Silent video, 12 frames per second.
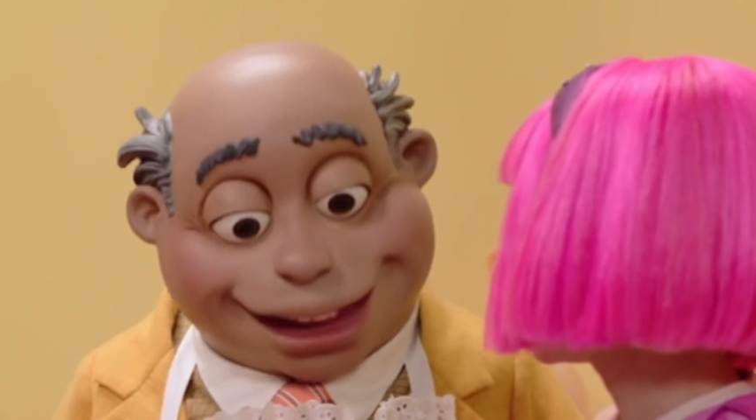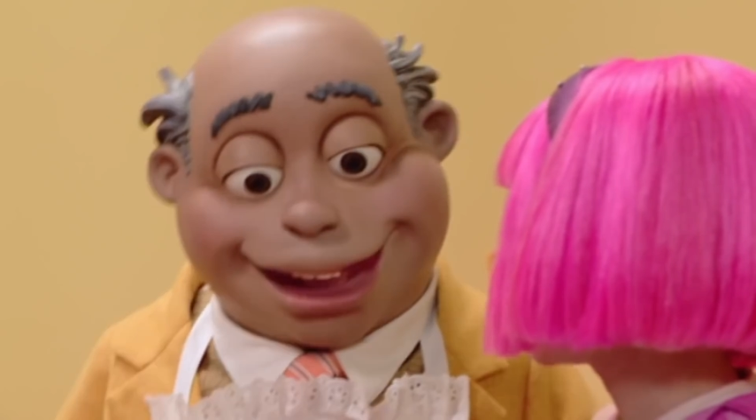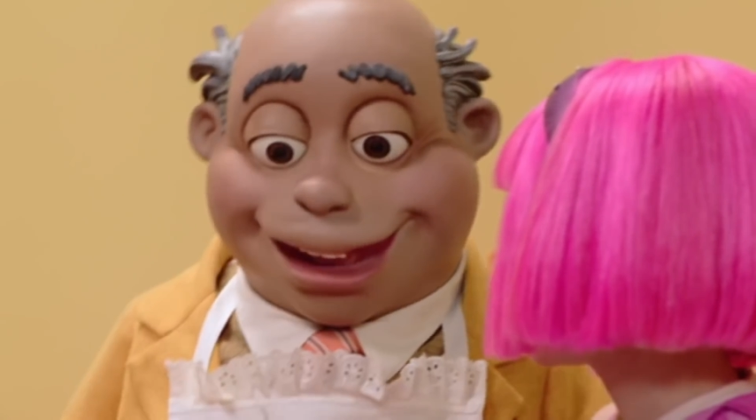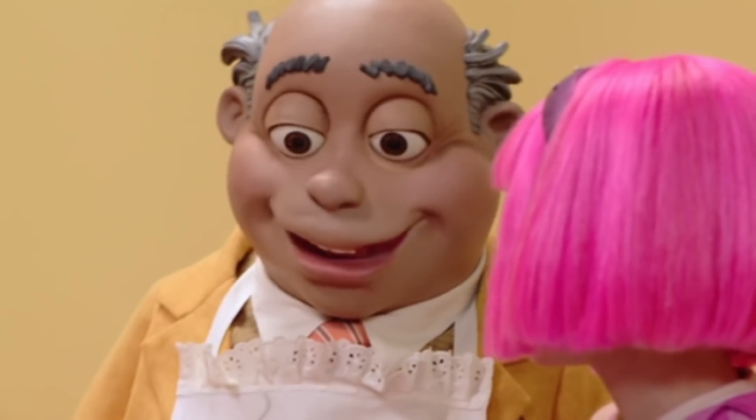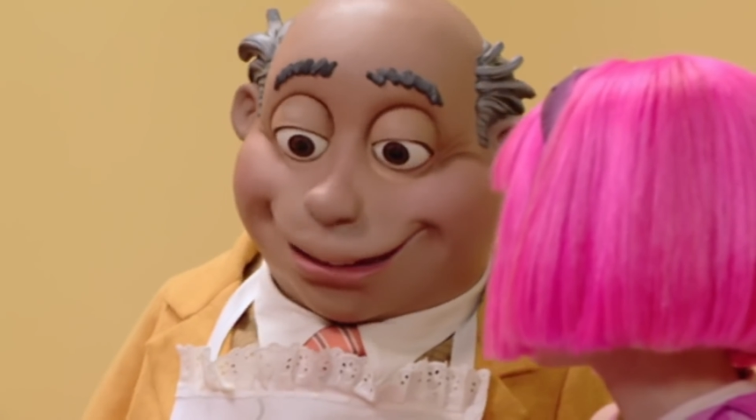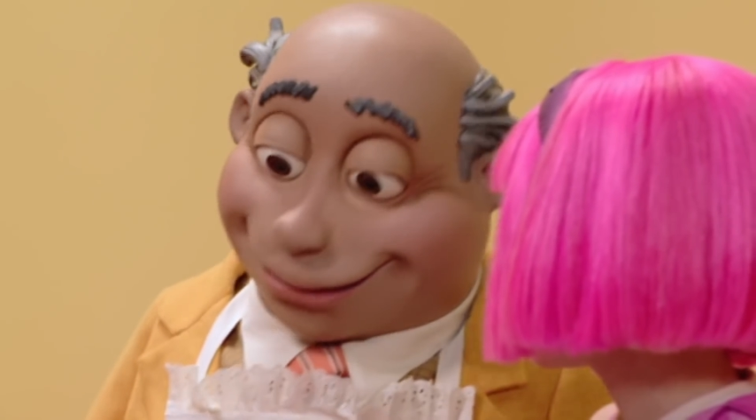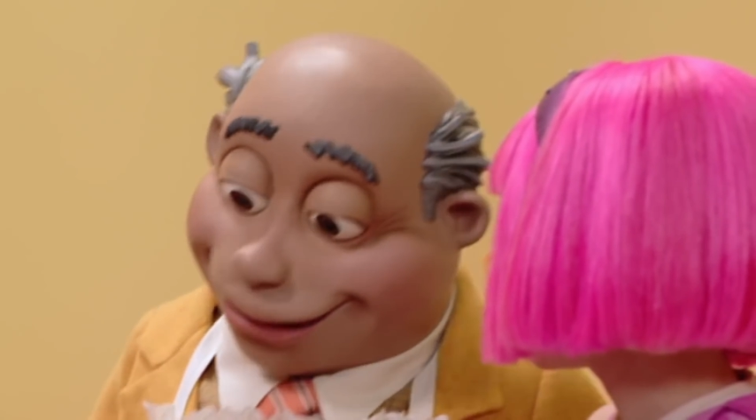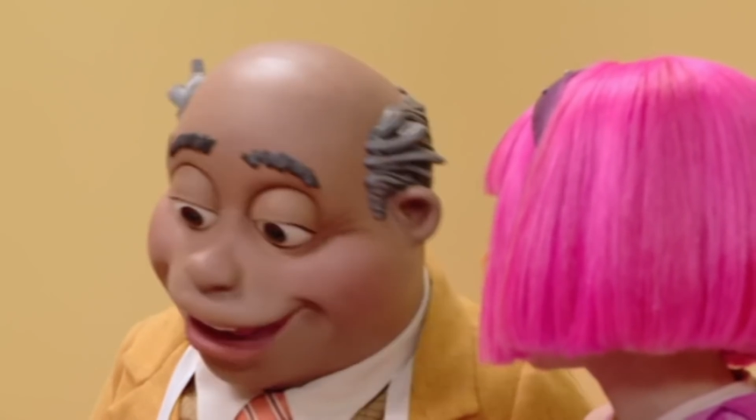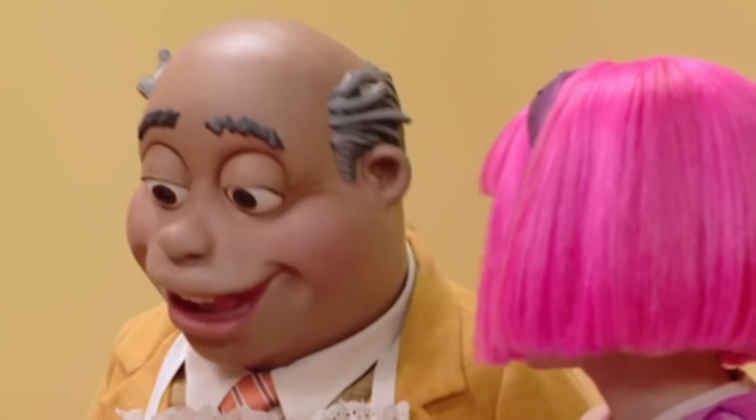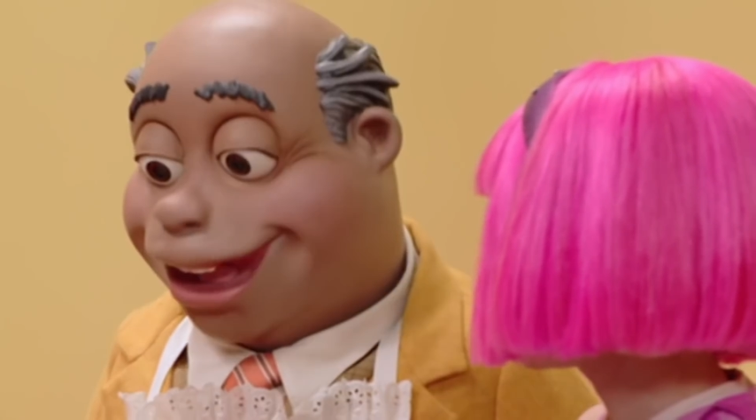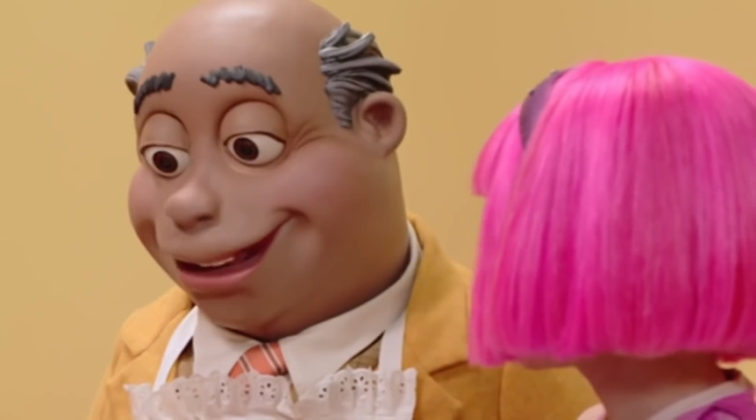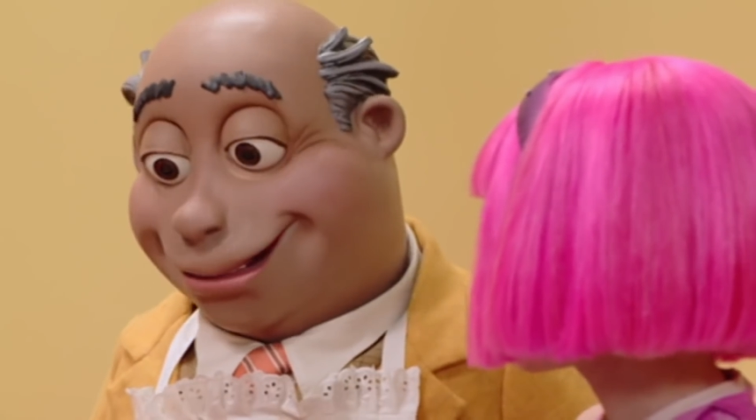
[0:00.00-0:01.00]
Oh,
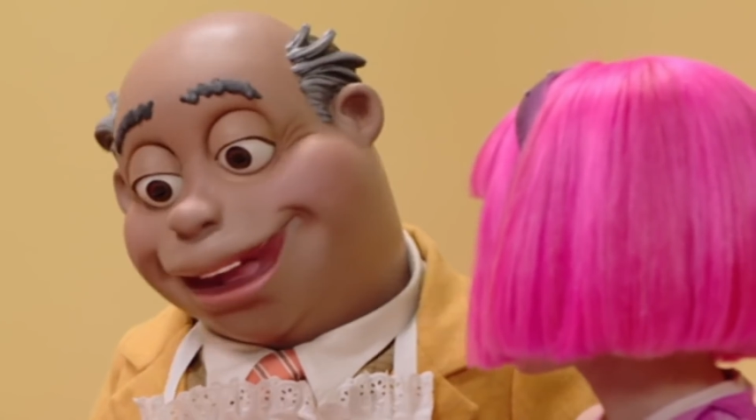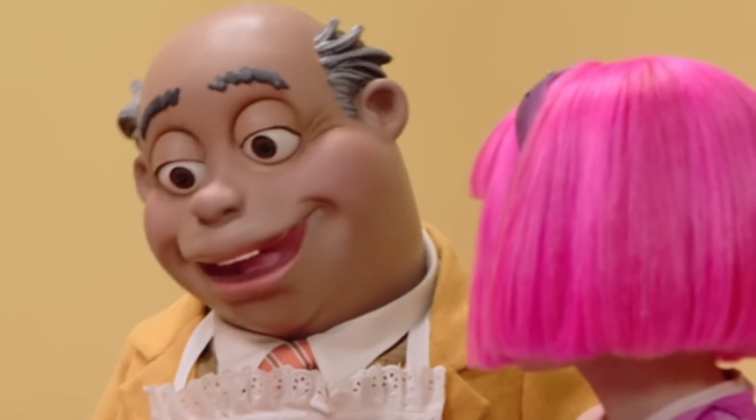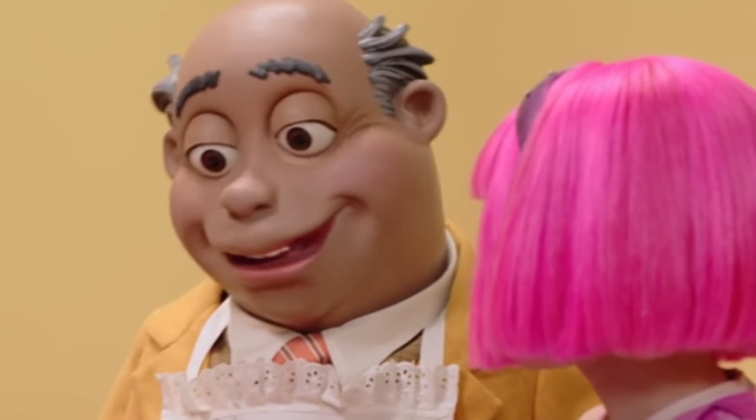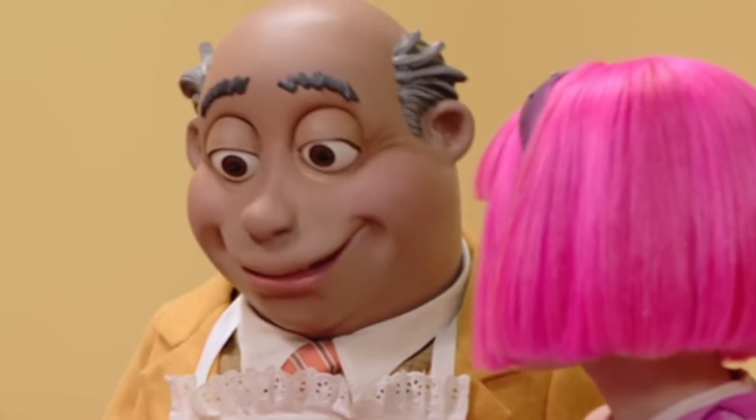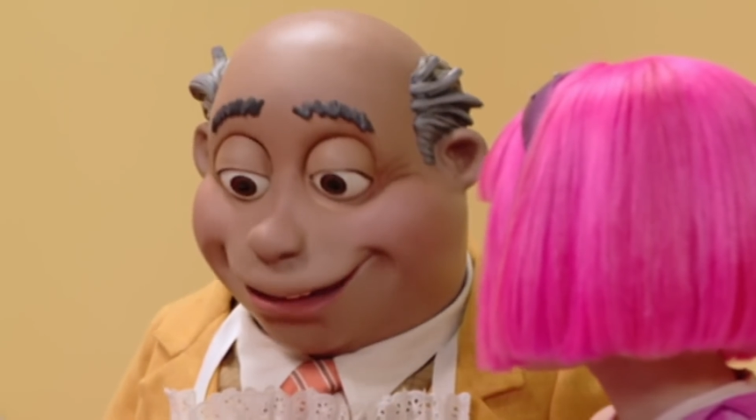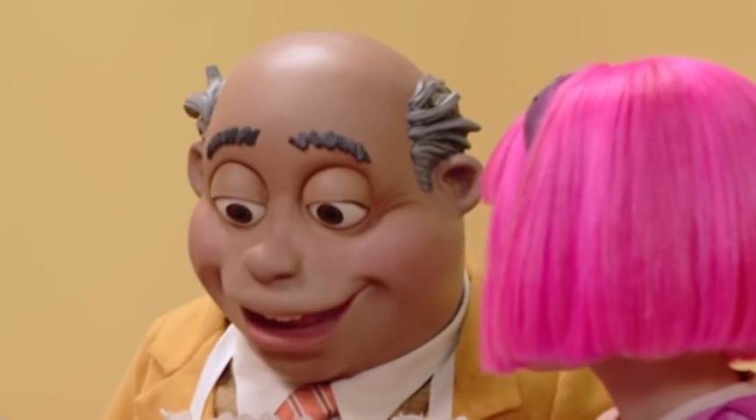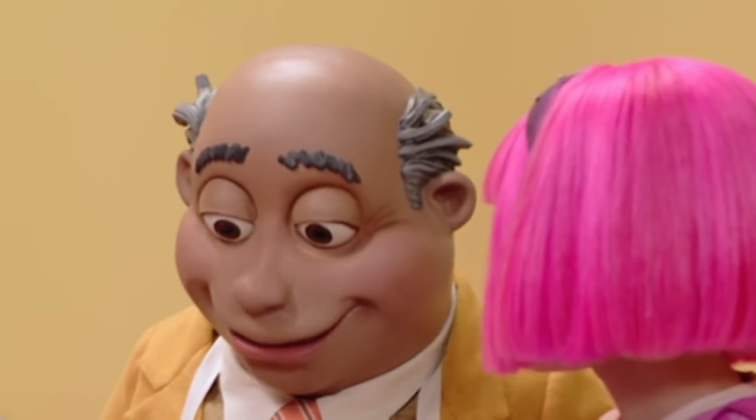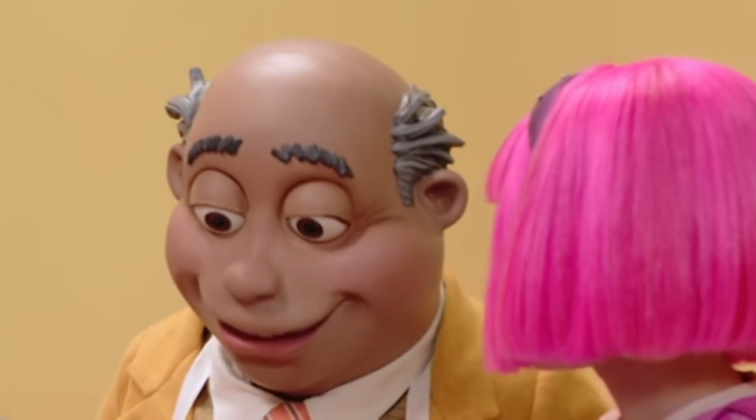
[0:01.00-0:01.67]
kids playing in